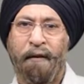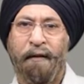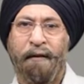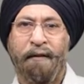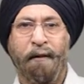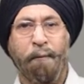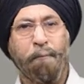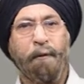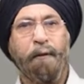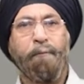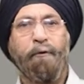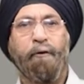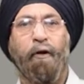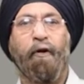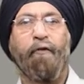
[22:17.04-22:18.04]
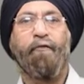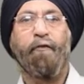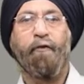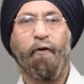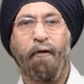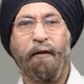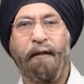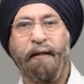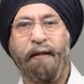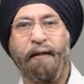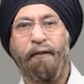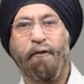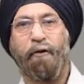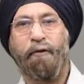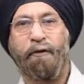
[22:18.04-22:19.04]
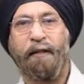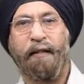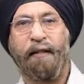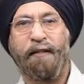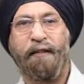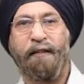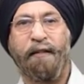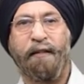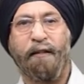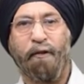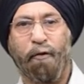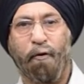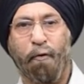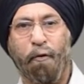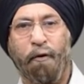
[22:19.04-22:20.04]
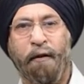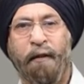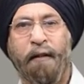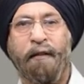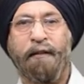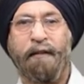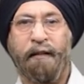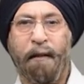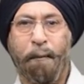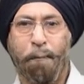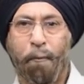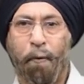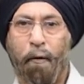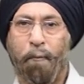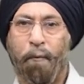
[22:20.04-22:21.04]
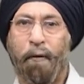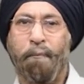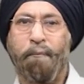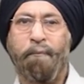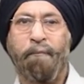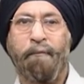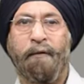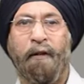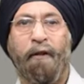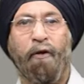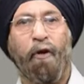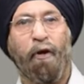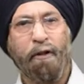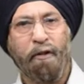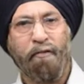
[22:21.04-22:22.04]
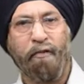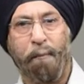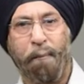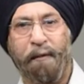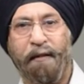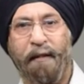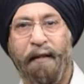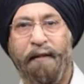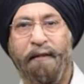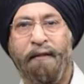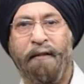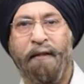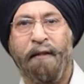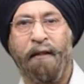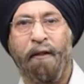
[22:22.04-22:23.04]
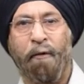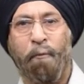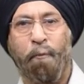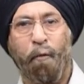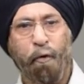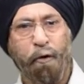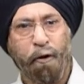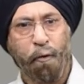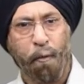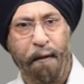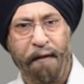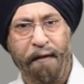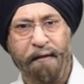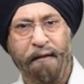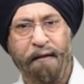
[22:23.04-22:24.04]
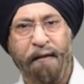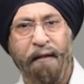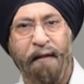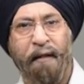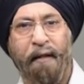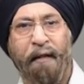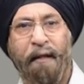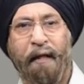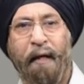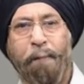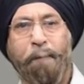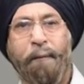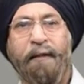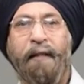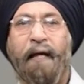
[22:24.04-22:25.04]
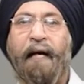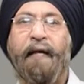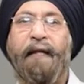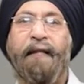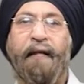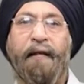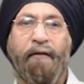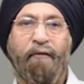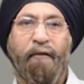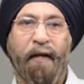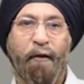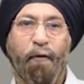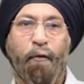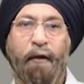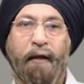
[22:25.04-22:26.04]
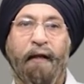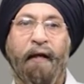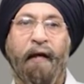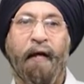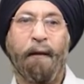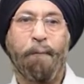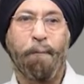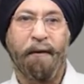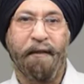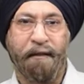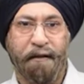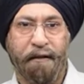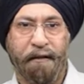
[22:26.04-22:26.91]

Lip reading: Symptoms of chronic intoxication include sleep problem, loss of appetite, mood swings, rapid and irregular heartbeat.